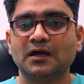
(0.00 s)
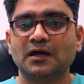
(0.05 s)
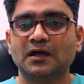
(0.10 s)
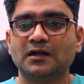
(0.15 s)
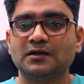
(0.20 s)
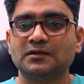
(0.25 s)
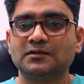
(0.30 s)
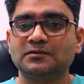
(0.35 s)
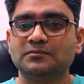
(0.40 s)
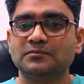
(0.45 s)

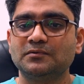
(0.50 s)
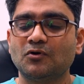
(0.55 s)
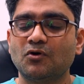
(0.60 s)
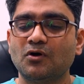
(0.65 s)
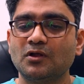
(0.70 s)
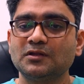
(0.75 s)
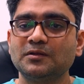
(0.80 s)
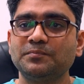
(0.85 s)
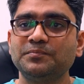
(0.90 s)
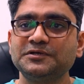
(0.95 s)
And
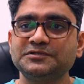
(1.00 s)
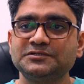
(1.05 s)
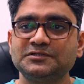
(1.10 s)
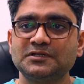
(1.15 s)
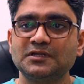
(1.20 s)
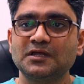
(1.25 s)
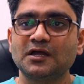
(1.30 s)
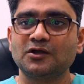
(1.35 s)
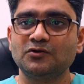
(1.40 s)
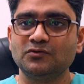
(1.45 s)
all the
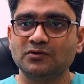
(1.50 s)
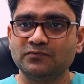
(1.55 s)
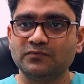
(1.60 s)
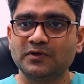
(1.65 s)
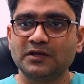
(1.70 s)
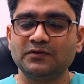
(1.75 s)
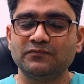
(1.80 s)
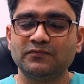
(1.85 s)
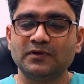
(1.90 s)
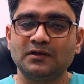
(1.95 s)
patients, they are doing
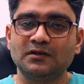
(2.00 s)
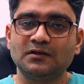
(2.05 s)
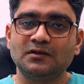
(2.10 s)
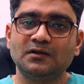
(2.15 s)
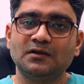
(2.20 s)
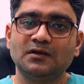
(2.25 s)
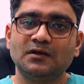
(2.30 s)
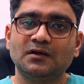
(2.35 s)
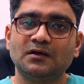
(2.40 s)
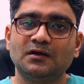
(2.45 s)
very well.
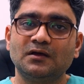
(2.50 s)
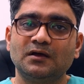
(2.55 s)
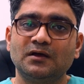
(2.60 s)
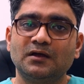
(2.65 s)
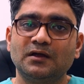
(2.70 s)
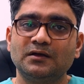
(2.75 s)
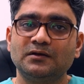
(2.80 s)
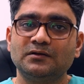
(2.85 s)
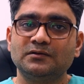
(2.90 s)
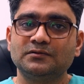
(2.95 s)

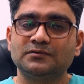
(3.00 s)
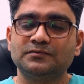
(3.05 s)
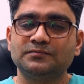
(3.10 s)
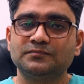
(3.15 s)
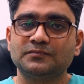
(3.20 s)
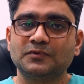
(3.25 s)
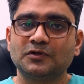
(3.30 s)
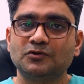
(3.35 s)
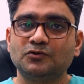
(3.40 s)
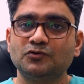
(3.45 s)
And
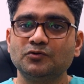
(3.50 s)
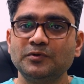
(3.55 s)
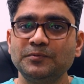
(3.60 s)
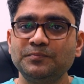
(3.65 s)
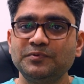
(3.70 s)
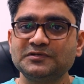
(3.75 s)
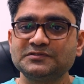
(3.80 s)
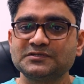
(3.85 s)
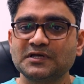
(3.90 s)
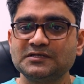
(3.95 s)
to be
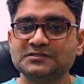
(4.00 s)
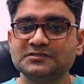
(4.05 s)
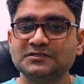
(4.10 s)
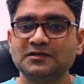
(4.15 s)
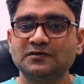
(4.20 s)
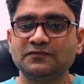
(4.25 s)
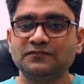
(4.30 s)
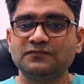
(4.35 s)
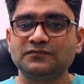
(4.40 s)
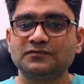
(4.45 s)
precise
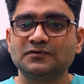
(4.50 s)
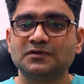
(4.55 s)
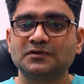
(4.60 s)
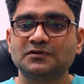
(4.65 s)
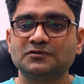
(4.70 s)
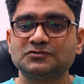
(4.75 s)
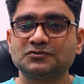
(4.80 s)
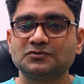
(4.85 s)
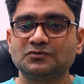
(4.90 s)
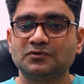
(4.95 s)
enough,
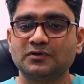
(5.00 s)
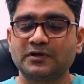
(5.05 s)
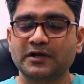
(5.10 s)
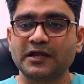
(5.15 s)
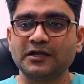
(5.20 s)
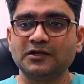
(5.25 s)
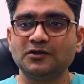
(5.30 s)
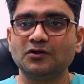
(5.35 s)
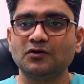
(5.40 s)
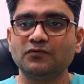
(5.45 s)
so
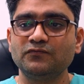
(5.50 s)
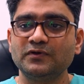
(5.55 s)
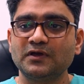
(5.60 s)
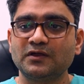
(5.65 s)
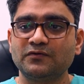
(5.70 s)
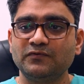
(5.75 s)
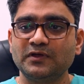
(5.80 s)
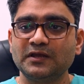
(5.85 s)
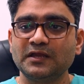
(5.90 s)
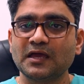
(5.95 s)
right now we
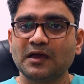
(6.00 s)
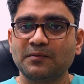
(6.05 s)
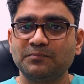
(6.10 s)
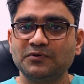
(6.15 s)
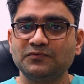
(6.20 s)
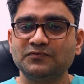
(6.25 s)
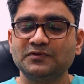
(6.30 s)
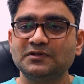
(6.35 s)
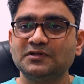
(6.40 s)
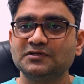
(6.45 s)
are very
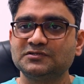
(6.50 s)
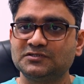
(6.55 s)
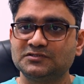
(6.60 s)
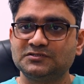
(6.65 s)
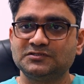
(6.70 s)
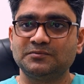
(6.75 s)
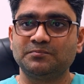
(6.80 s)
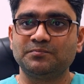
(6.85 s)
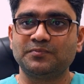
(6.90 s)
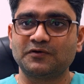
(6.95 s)
happy with the
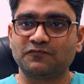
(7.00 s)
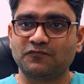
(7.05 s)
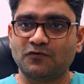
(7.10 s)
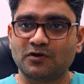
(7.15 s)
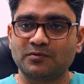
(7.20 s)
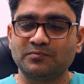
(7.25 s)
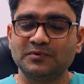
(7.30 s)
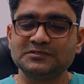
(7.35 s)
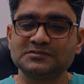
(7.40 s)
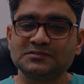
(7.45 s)
system
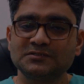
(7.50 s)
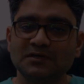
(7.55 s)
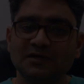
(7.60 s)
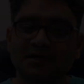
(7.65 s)
performance.